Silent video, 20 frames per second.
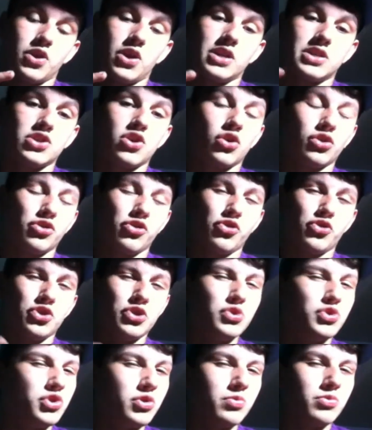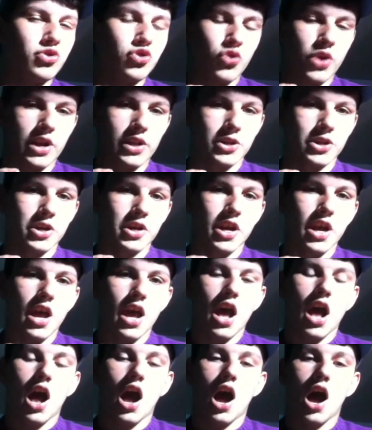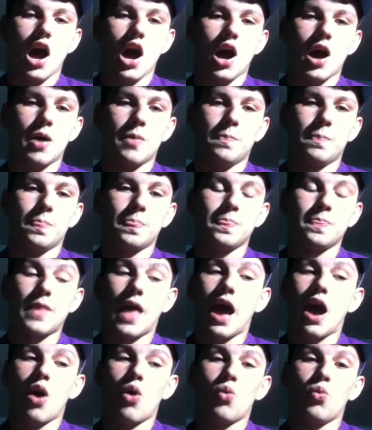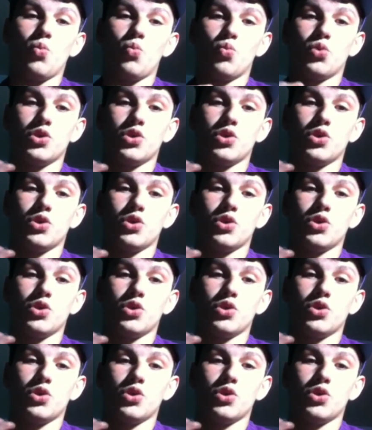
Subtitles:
It's called your YouTube trailer. Now,